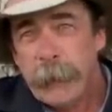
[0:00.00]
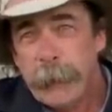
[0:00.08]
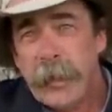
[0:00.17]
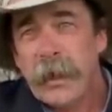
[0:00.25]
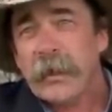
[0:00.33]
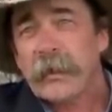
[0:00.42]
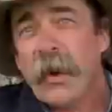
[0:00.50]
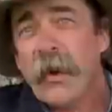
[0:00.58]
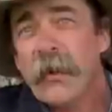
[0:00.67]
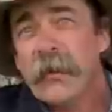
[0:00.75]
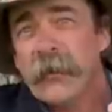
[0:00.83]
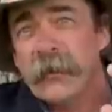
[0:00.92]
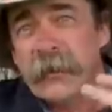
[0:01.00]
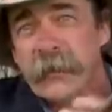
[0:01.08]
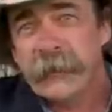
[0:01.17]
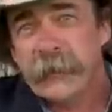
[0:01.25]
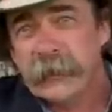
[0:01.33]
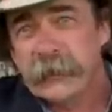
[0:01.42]
bucked harder than the
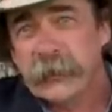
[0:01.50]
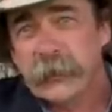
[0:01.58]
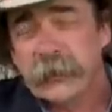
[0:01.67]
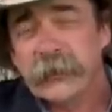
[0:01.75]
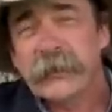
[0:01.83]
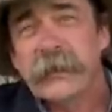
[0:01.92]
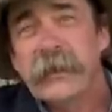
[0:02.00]
first horse.